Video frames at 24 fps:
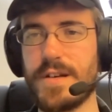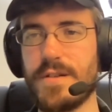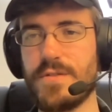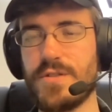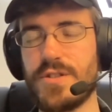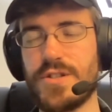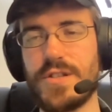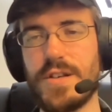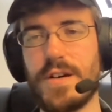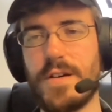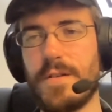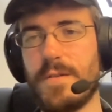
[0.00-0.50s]

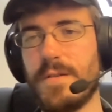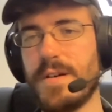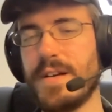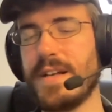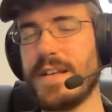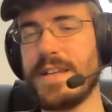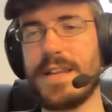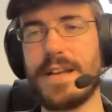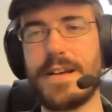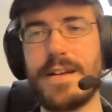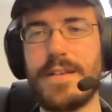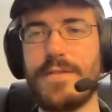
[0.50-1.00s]
So
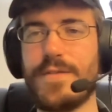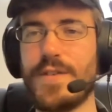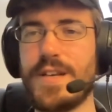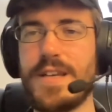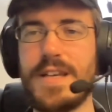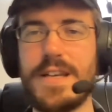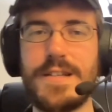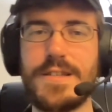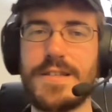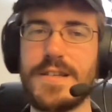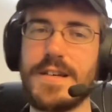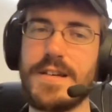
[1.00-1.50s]
they don't even
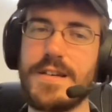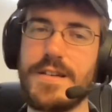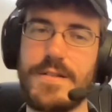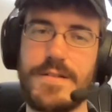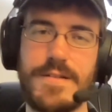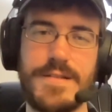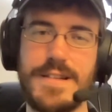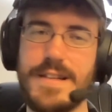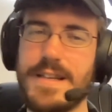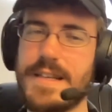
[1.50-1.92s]
need to,